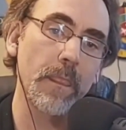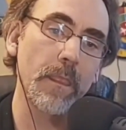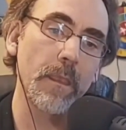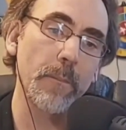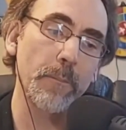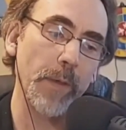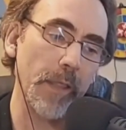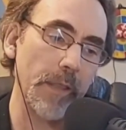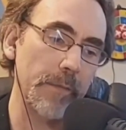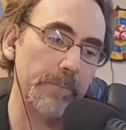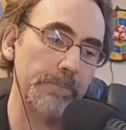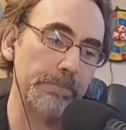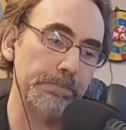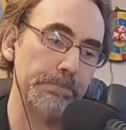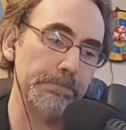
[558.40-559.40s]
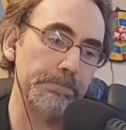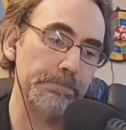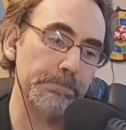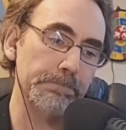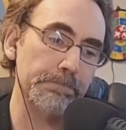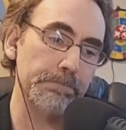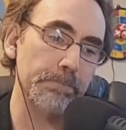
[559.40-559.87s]
But
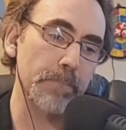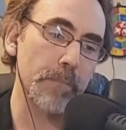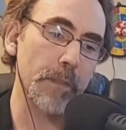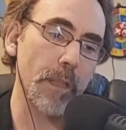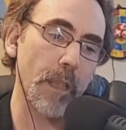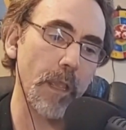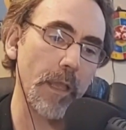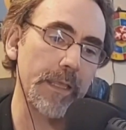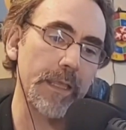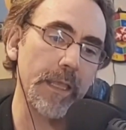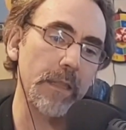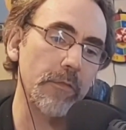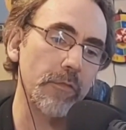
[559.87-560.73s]
again,